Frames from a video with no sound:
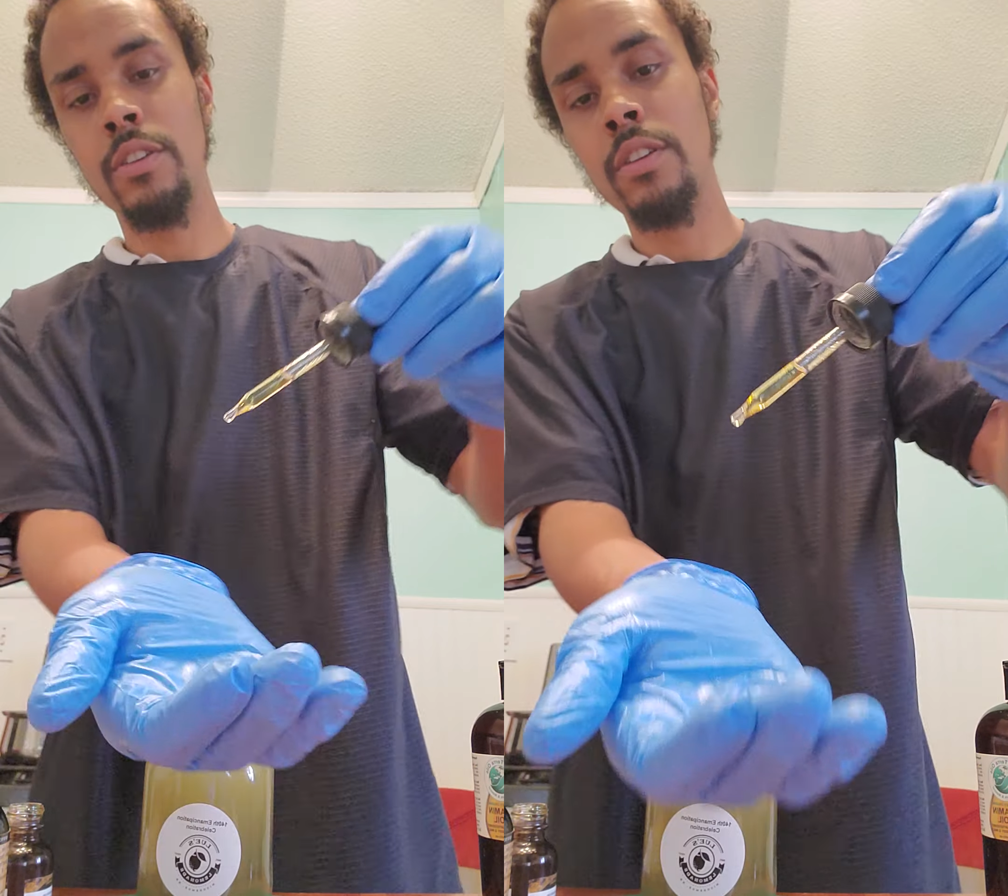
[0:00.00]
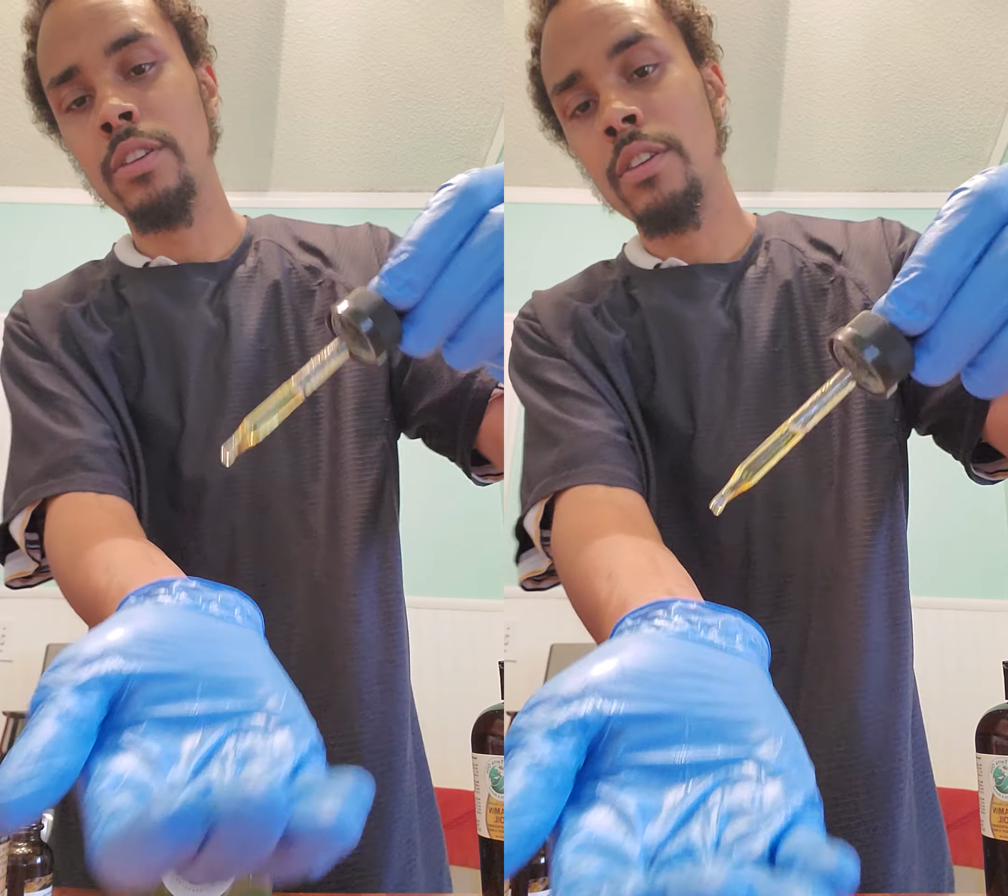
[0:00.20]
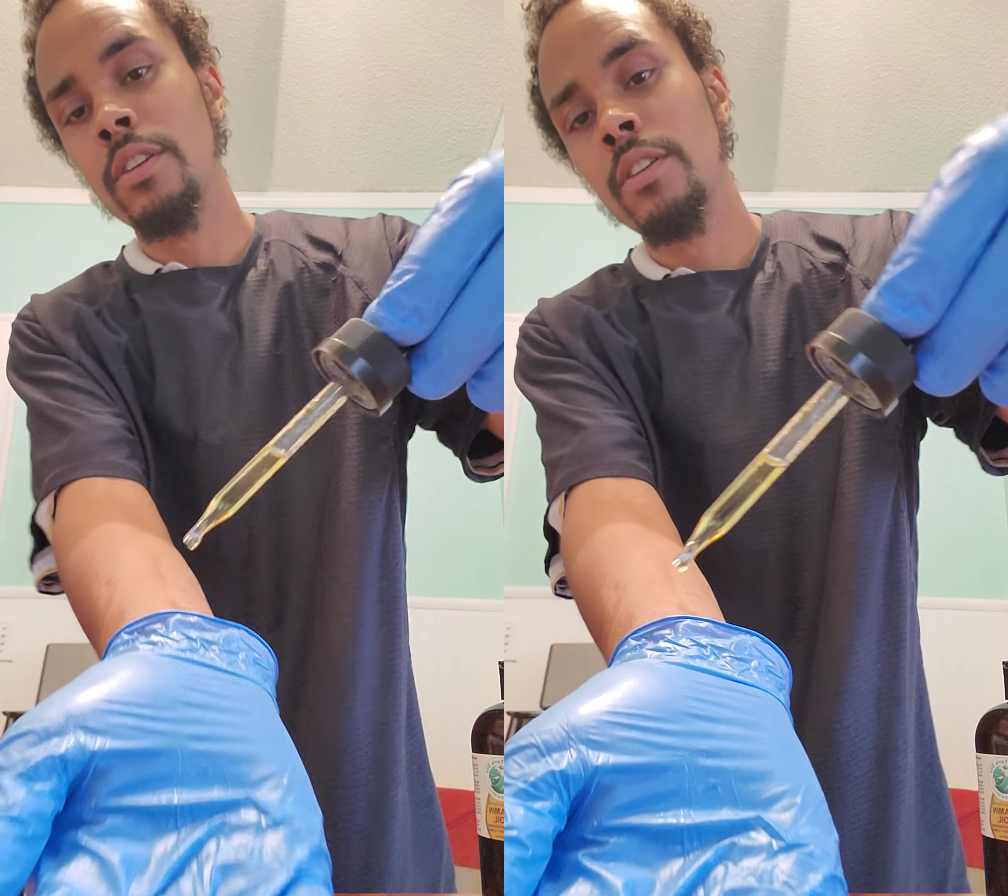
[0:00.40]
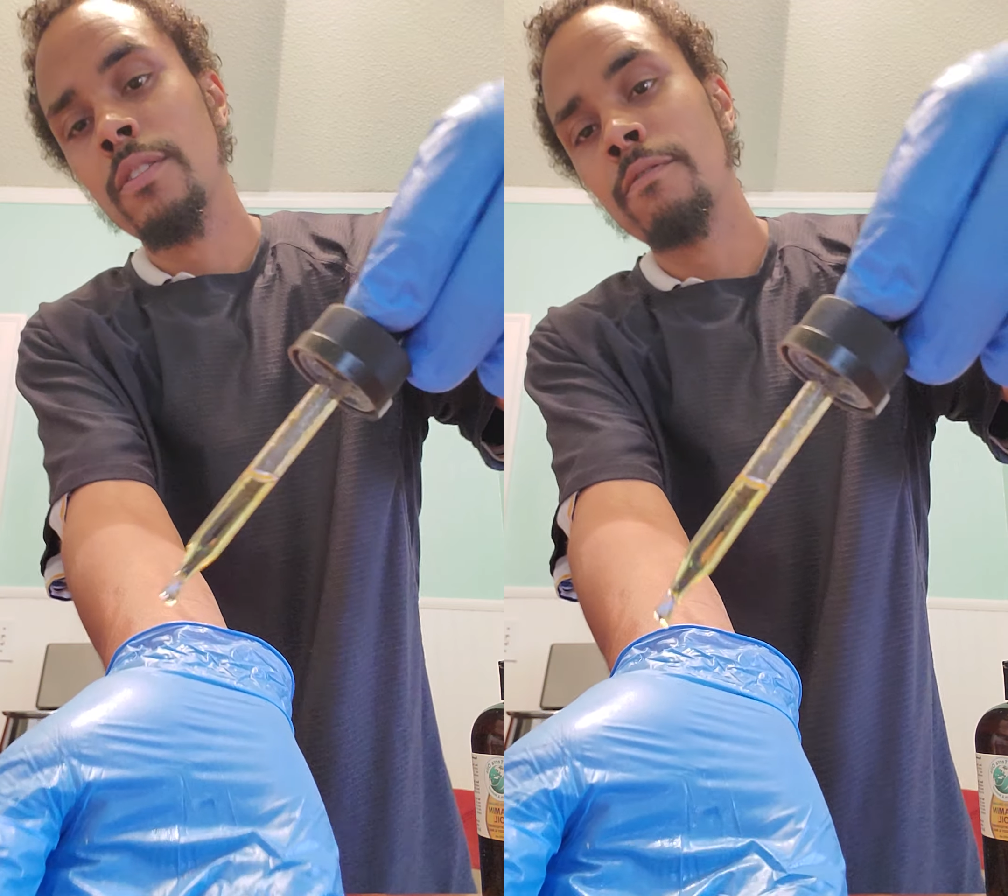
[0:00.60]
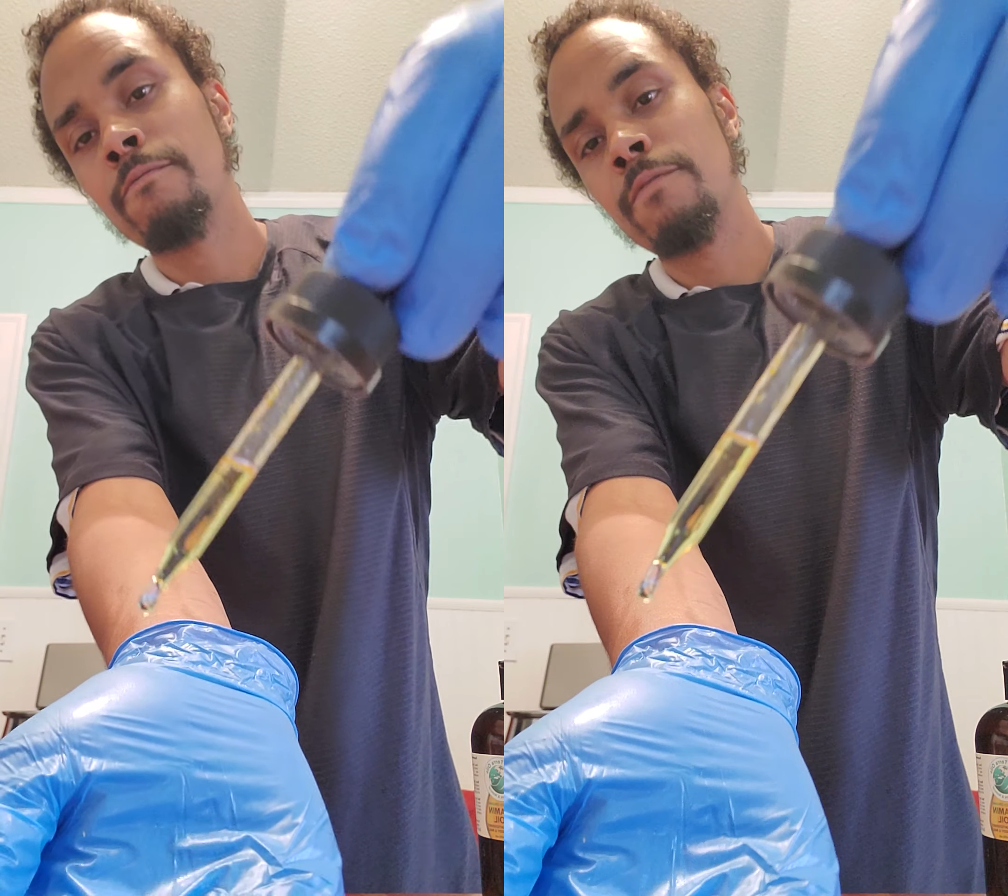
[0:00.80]
you,
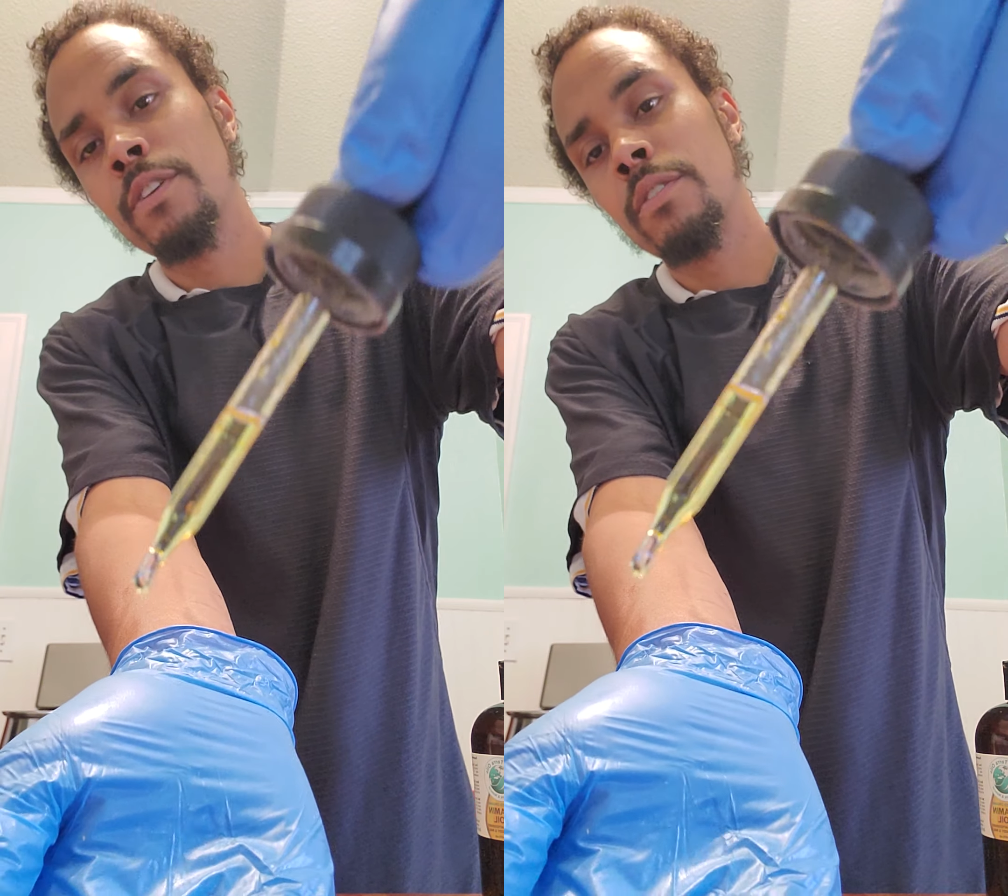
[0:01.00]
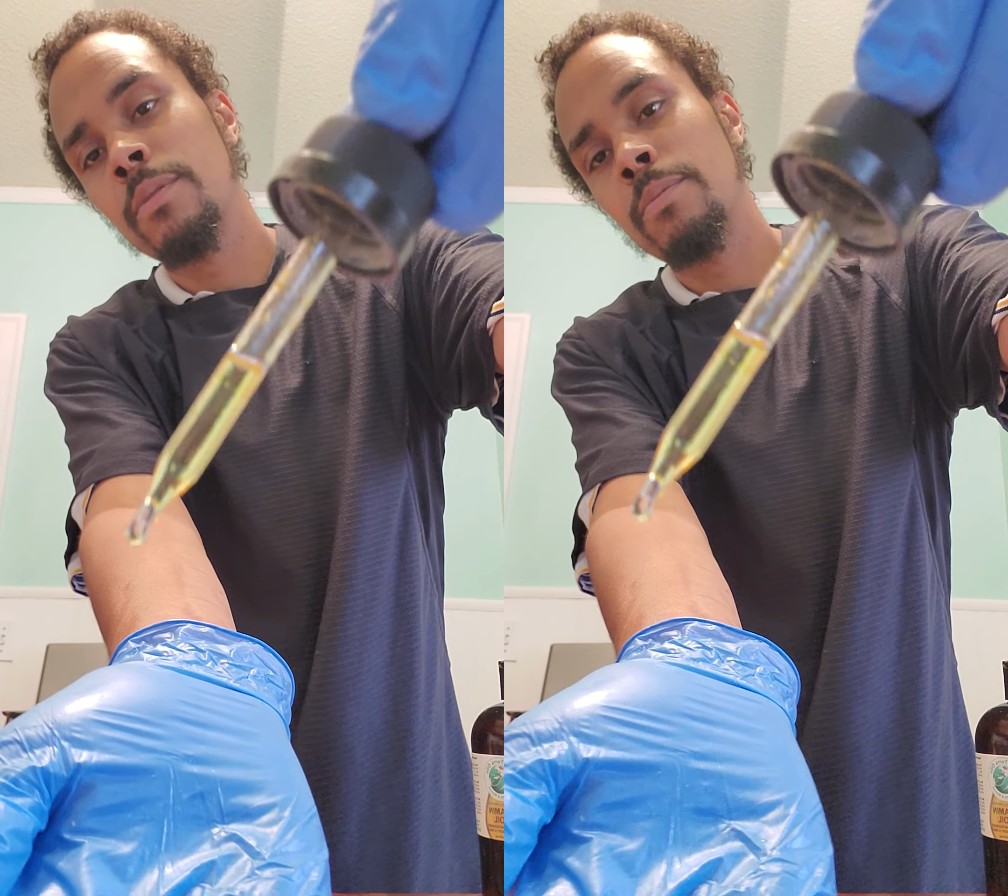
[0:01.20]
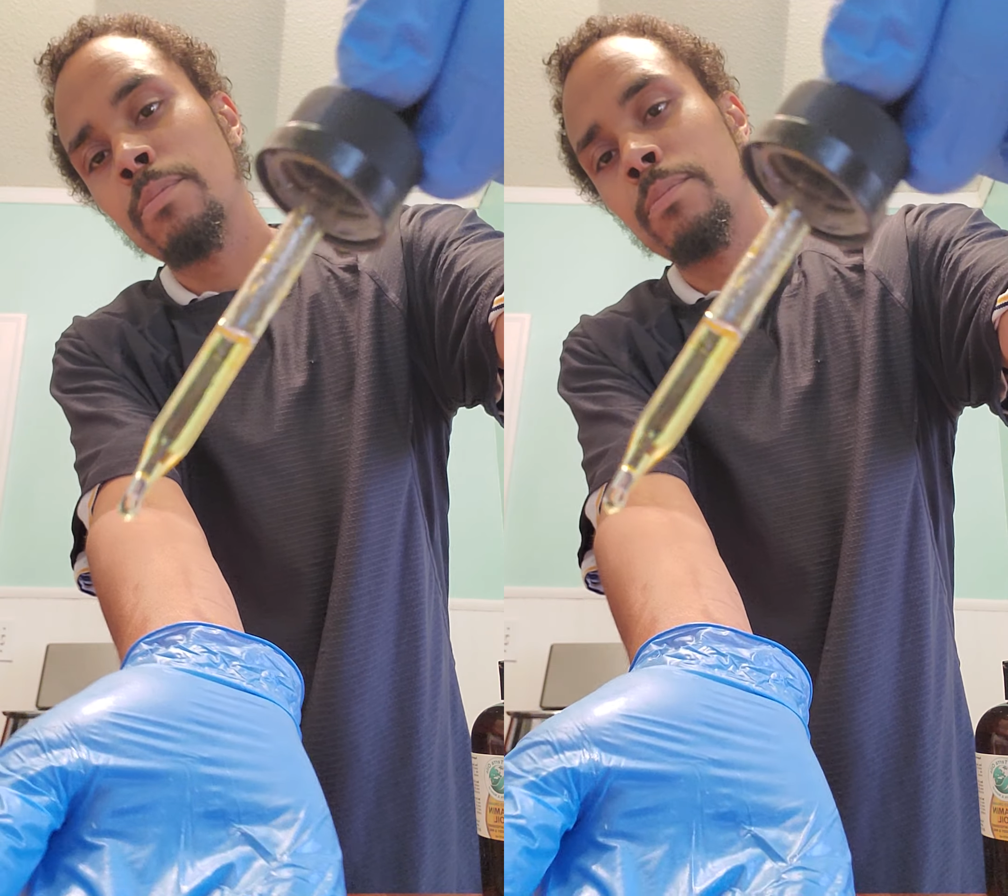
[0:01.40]
filled up